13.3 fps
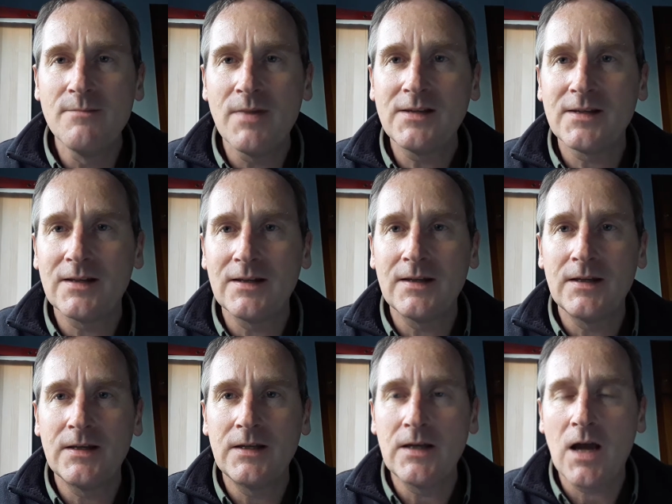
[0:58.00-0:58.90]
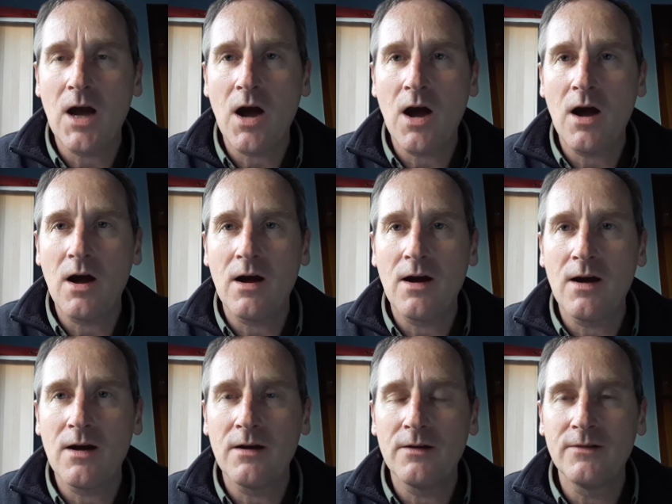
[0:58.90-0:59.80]
Basically,
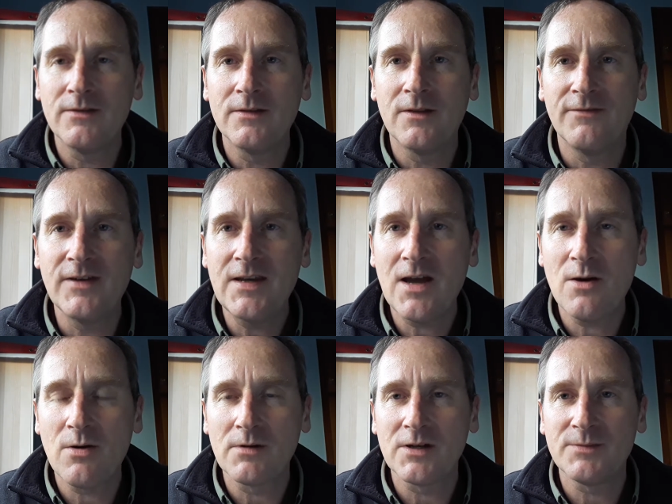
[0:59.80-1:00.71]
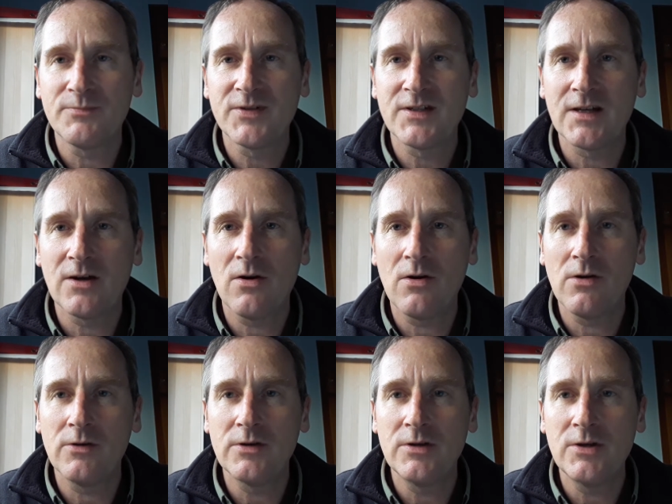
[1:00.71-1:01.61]
the video I'm going to stick
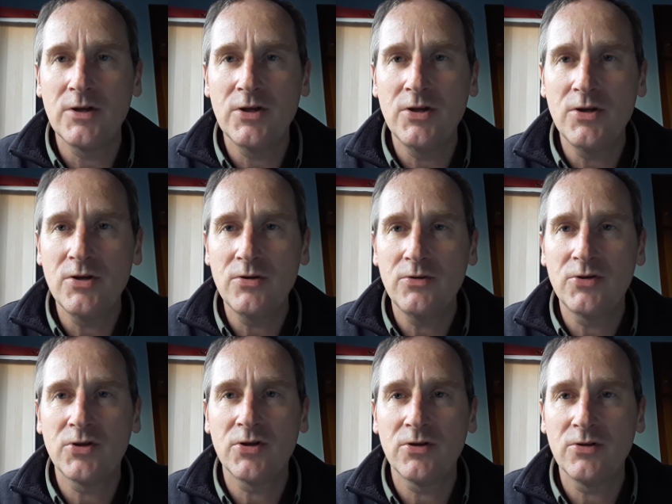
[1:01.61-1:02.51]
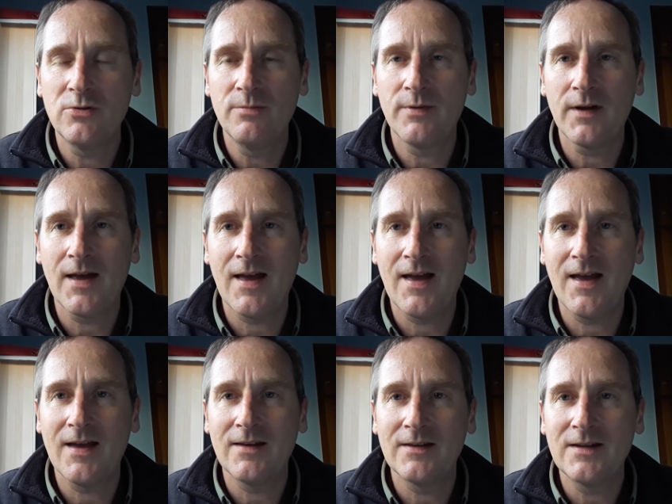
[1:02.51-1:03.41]
on YouTube and